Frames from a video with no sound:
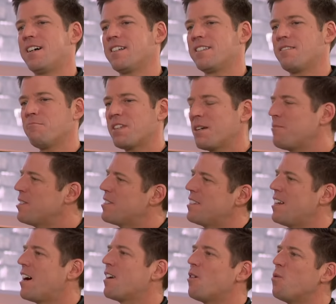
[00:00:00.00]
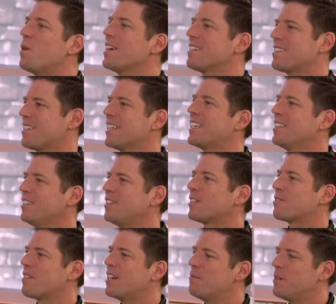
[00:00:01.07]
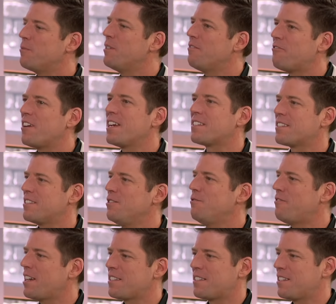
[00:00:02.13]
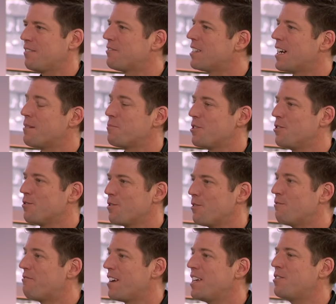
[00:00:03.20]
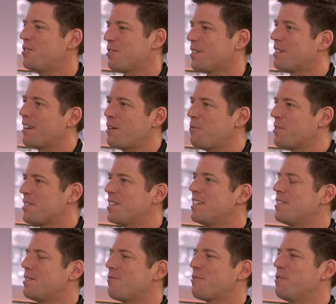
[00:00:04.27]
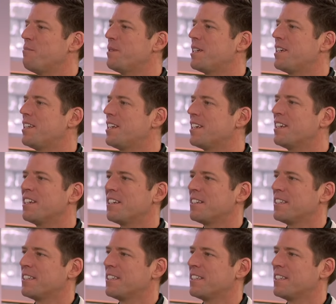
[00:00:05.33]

sometimes it's not always like it looks, right? I mean, you faced tough times in your own faith journey, right? It wasn't easy from the beginning.